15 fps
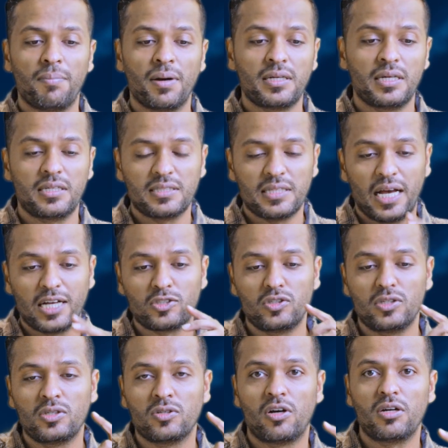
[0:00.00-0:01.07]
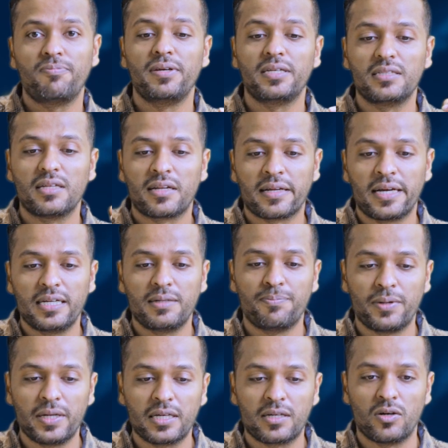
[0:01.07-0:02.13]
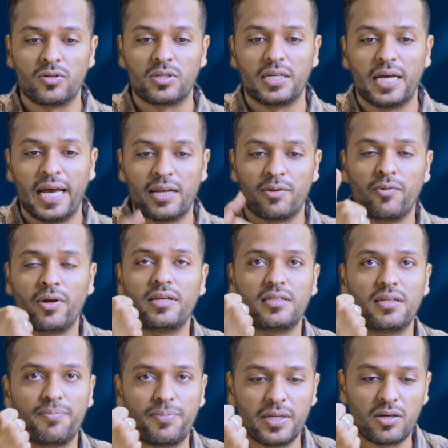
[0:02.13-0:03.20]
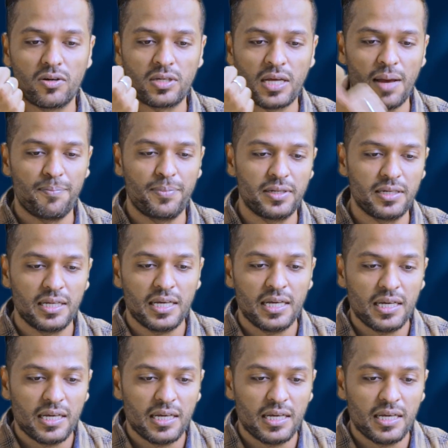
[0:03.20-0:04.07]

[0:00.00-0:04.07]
but it is actually not making the right breakout. And when did the breakout happen?